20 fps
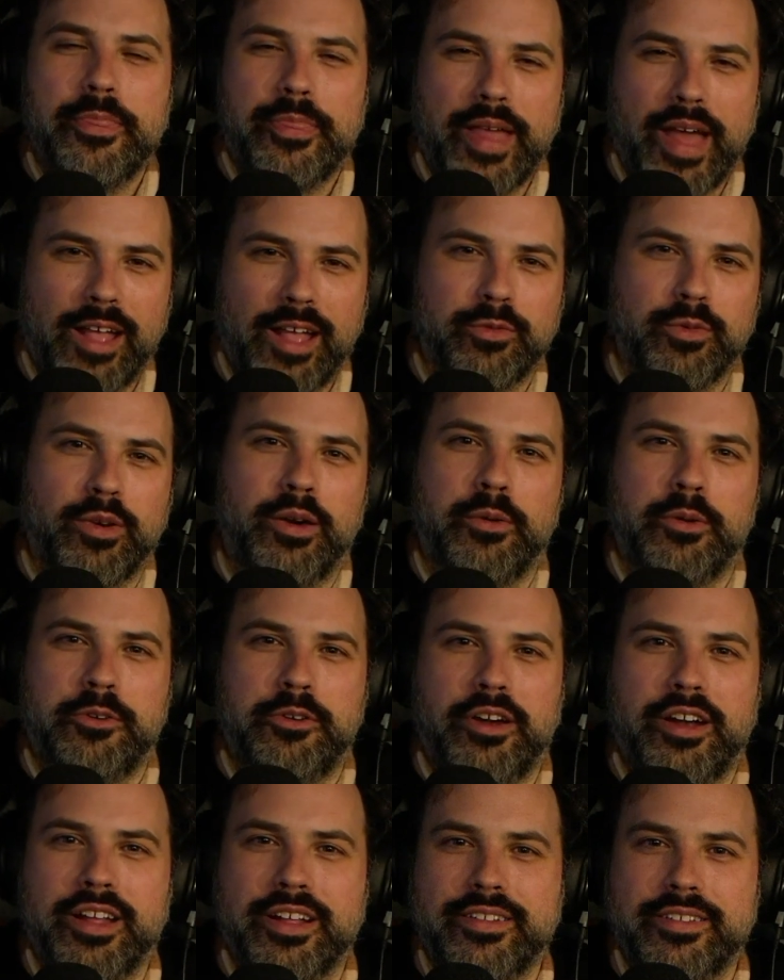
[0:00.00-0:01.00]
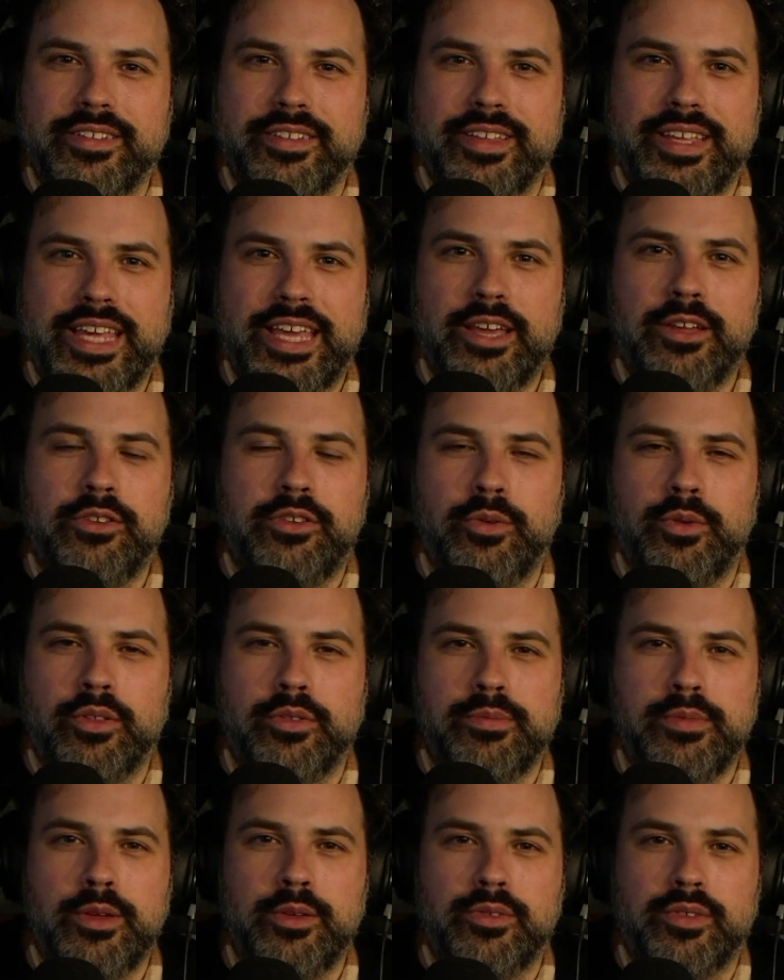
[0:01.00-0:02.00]
That's what we're trying to key into
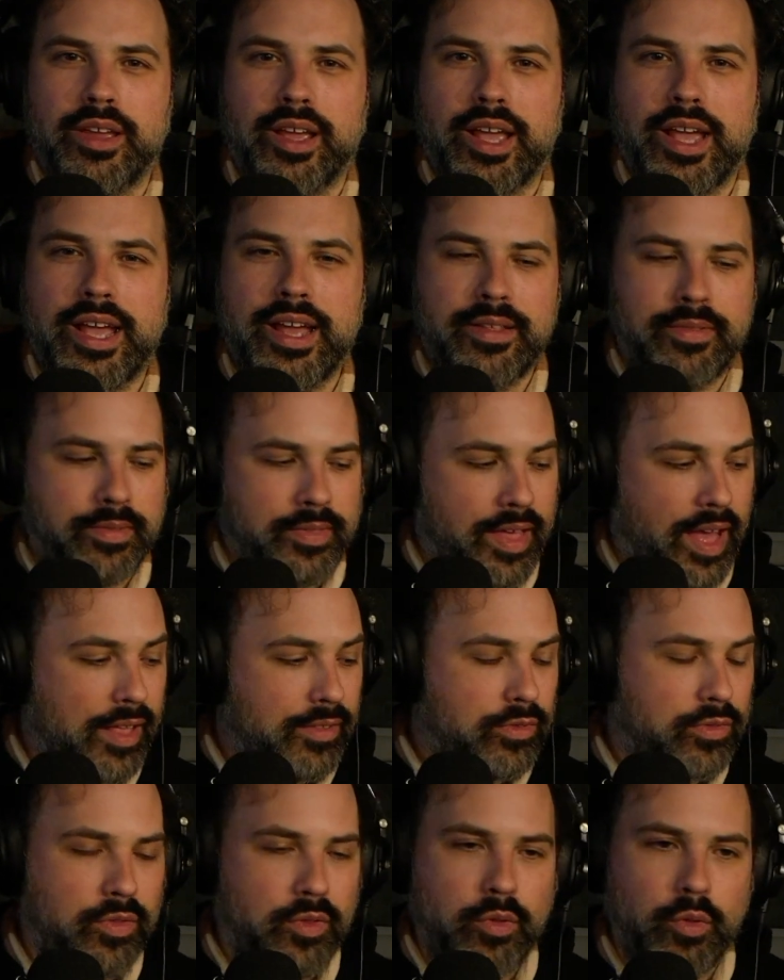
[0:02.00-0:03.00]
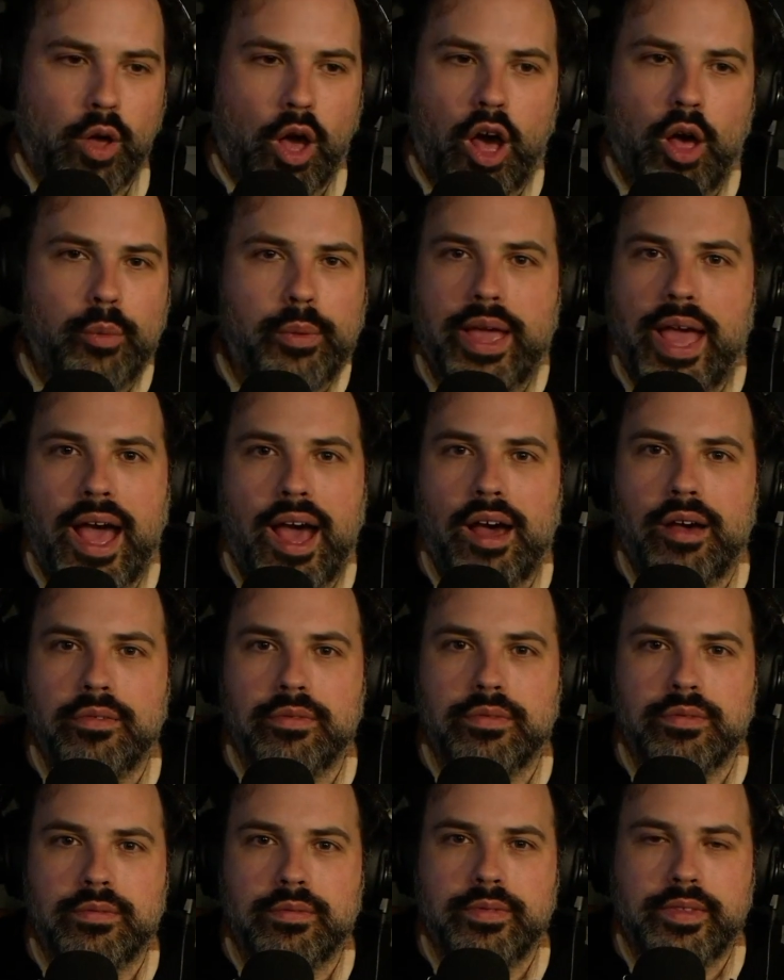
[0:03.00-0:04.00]
with music. And that's all we have.